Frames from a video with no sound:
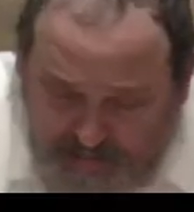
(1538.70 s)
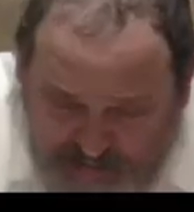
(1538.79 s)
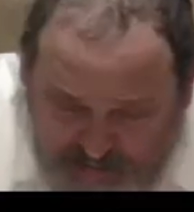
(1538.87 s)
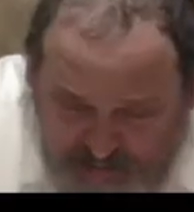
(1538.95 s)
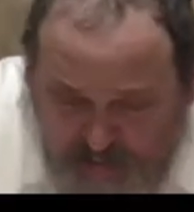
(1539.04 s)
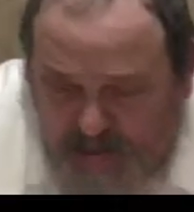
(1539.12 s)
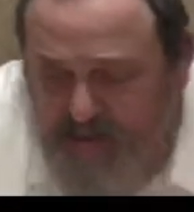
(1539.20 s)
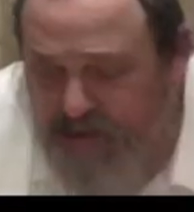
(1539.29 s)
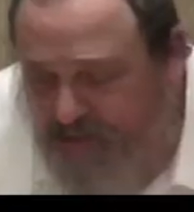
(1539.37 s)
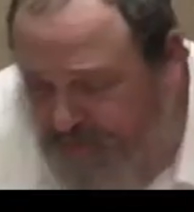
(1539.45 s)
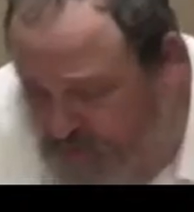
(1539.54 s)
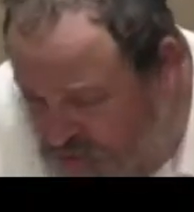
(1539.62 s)
That's why
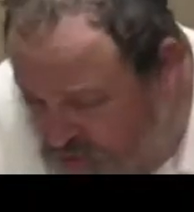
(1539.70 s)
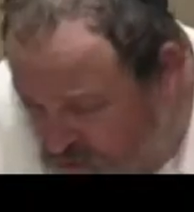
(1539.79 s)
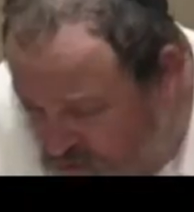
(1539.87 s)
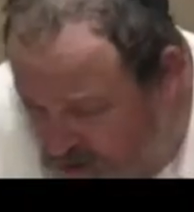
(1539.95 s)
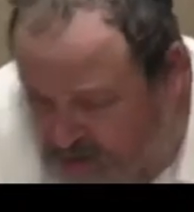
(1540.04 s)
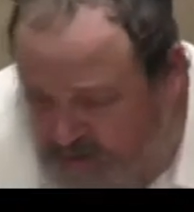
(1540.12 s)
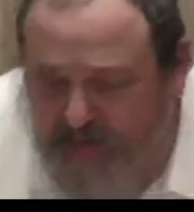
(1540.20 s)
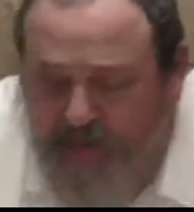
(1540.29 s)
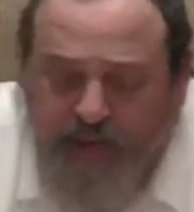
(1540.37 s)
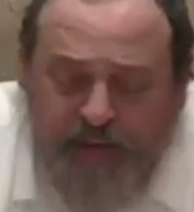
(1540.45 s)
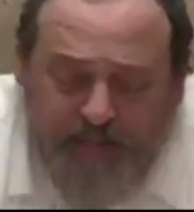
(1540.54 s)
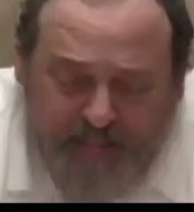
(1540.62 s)
it's for sure
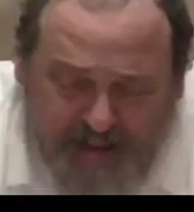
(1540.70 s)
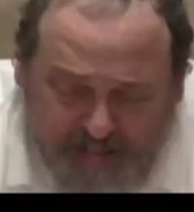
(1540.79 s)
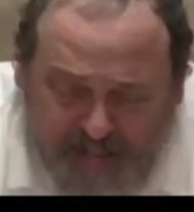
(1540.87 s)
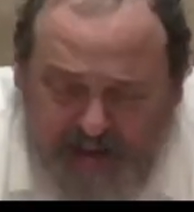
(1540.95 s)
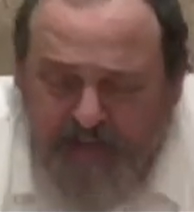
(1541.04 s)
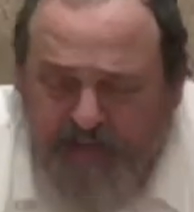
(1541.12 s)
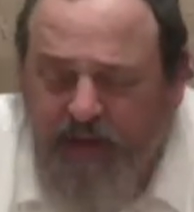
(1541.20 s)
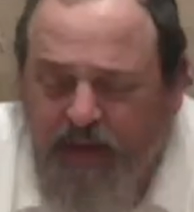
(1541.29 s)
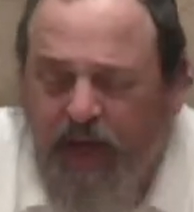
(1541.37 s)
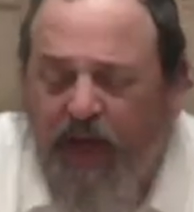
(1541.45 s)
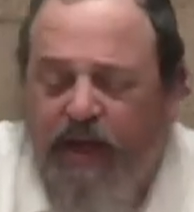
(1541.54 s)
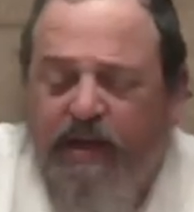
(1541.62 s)
usher, and maybe even
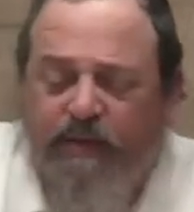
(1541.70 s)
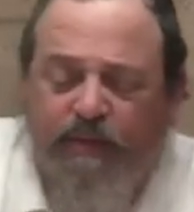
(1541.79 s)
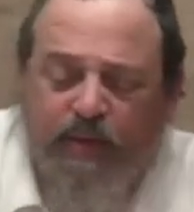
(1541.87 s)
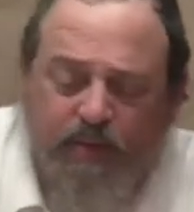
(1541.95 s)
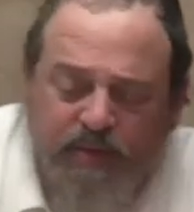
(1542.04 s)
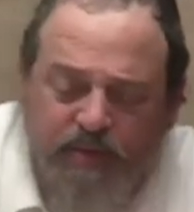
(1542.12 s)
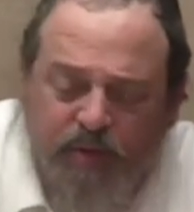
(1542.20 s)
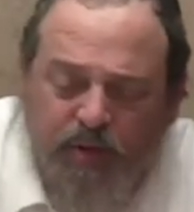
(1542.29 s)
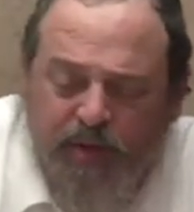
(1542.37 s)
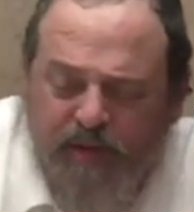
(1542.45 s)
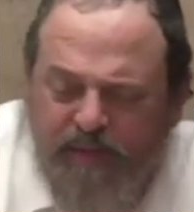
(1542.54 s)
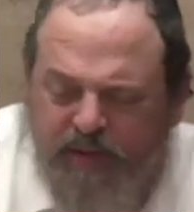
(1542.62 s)
chayiv. We were
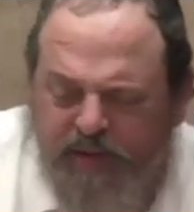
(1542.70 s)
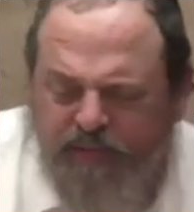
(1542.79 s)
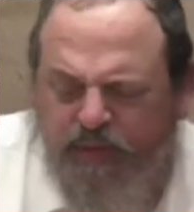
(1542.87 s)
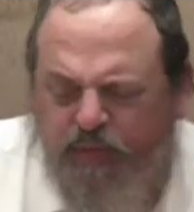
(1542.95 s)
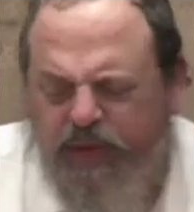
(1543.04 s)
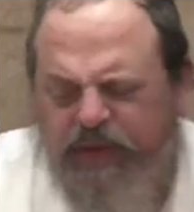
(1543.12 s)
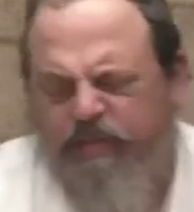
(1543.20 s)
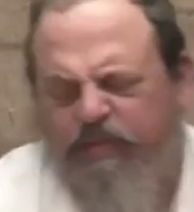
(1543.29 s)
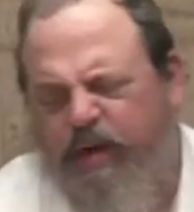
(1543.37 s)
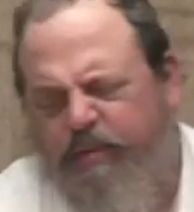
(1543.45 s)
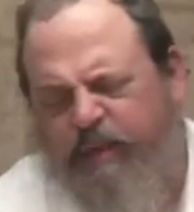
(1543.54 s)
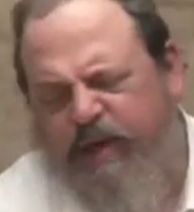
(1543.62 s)
giving different reasons
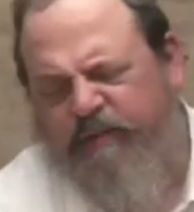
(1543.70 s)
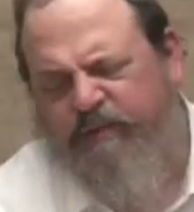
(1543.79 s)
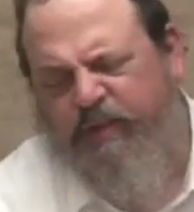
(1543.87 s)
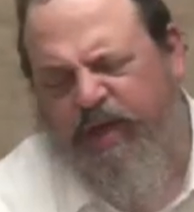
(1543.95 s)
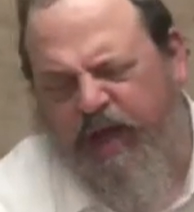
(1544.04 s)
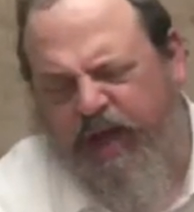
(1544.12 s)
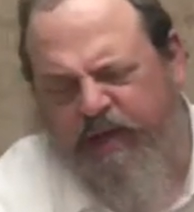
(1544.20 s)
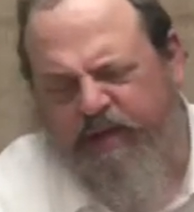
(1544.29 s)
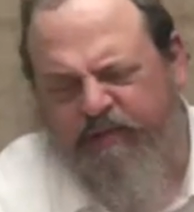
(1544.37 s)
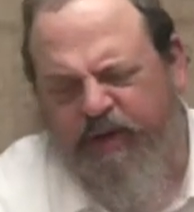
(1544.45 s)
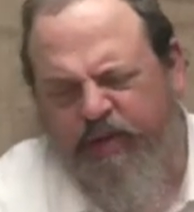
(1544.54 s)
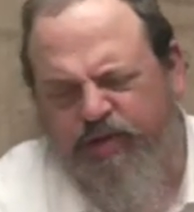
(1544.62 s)
why it might even be
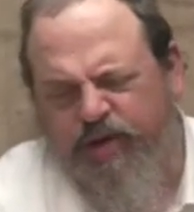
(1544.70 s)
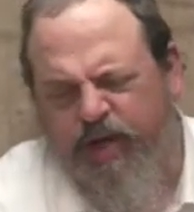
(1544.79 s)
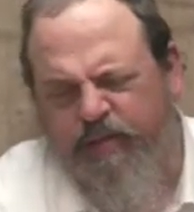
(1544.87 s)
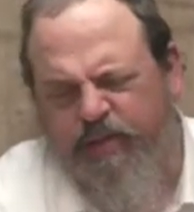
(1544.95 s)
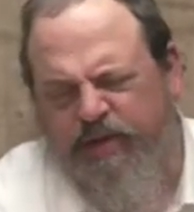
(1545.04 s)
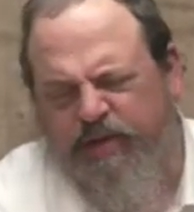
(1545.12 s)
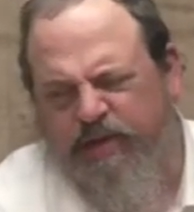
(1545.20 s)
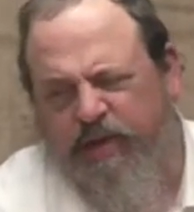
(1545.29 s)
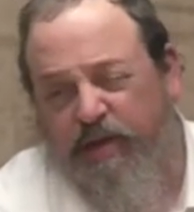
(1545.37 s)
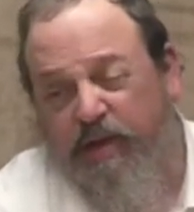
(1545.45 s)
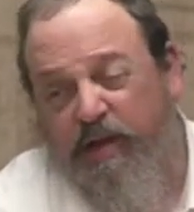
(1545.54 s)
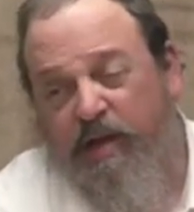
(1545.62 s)
chayiv on Shabbos.
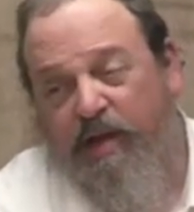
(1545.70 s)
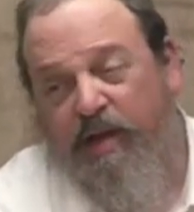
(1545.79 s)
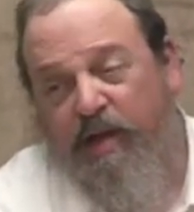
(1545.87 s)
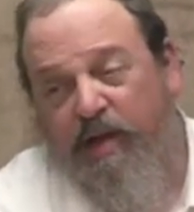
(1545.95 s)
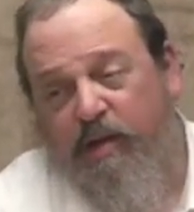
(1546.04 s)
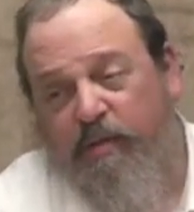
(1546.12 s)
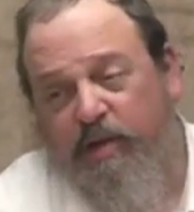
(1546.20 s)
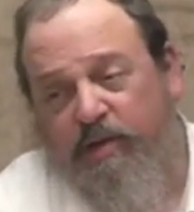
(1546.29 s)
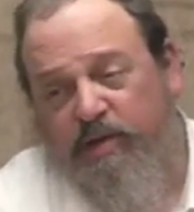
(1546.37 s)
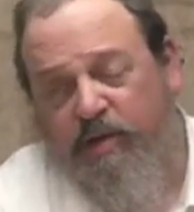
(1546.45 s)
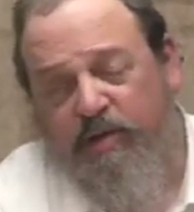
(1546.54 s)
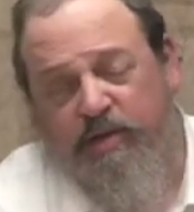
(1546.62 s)

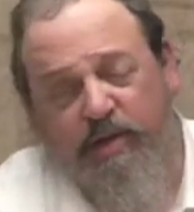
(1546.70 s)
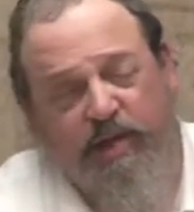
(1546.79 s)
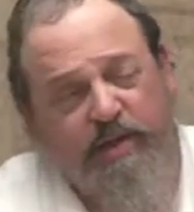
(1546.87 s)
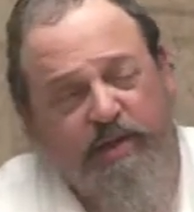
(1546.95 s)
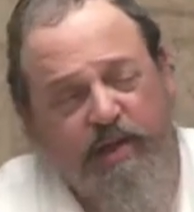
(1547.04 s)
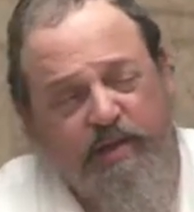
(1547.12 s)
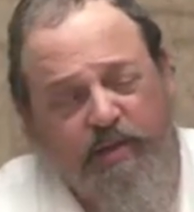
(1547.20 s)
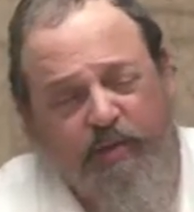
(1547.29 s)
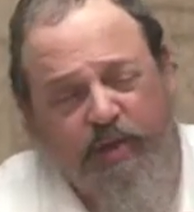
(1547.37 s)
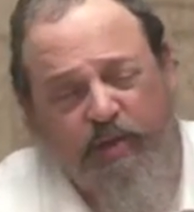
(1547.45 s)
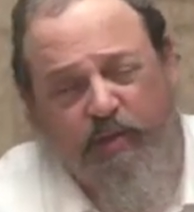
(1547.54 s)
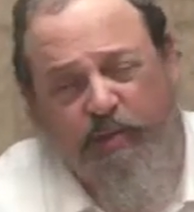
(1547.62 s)
Certainly it's usher
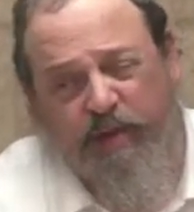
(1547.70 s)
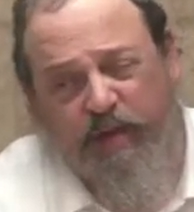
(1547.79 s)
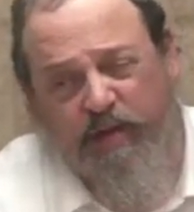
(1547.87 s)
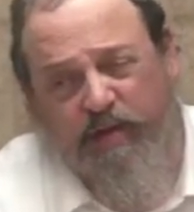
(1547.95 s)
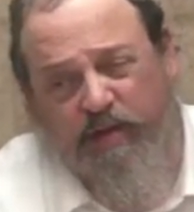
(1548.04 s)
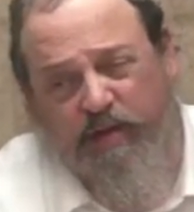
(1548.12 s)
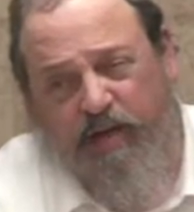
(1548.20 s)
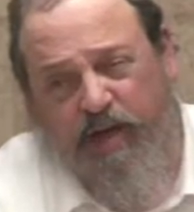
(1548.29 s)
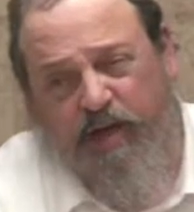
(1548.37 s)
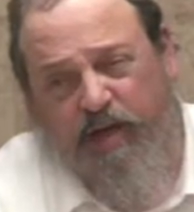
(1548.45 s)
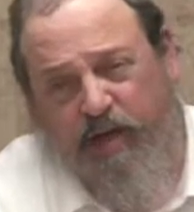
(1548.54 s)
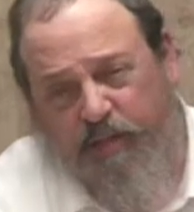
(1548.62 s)
midrabban.
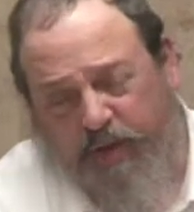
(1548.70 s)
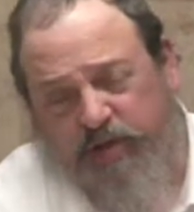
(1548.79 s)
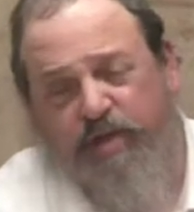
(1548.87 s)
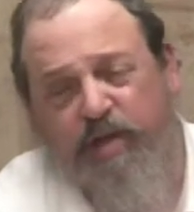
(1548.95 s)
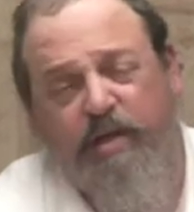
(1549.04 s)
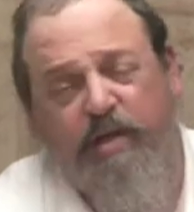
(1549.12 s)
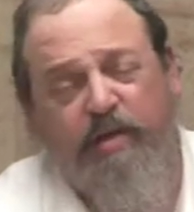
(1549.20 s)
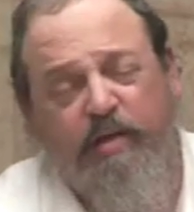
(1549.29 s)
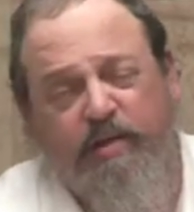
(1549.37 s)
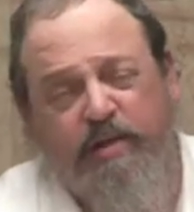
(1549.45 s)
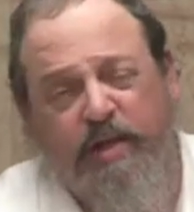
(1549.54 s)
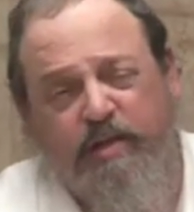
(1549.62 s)
Like in our Mishnah, there
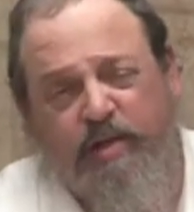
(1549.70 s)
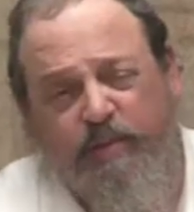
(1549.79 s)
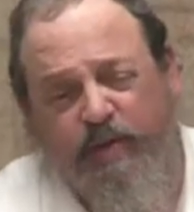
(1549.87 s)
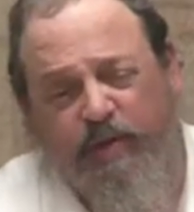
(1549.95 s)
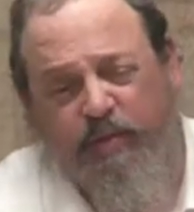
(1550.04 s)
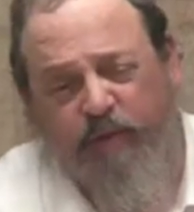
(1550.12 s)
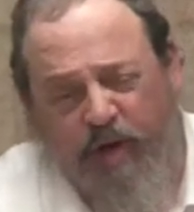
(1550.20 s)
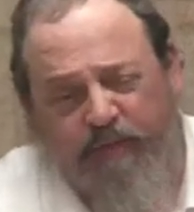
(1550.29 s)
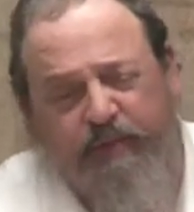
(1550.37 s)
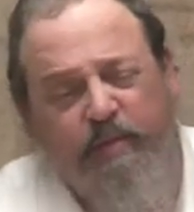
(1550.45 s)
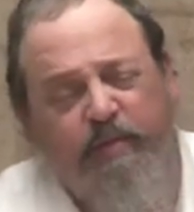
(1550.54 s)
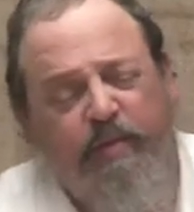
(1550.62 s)
was usher to put the
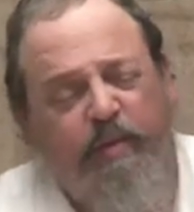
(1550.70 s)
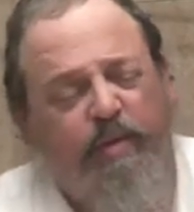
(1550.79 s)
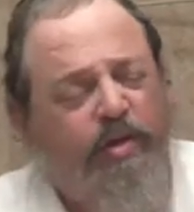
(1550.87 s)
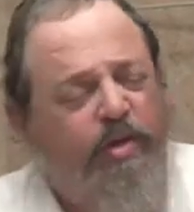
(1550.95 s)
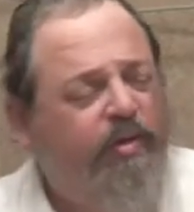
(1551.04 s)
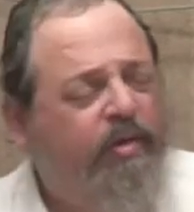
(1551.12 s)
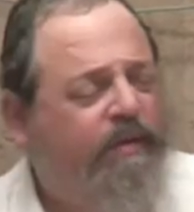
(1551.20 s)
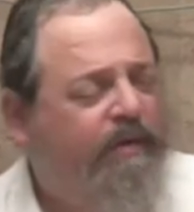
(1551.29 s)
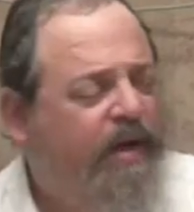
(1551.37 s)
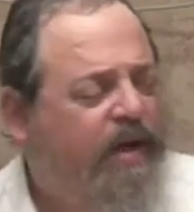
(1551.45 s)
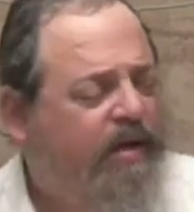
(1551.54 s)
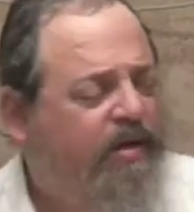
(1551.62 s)
ra'afim that were new in the
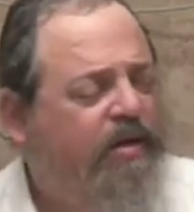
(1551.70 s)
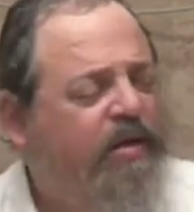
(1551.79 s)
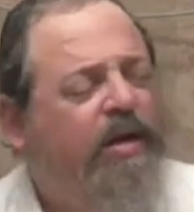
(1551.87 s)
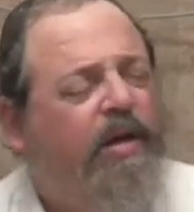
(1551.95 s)
fire.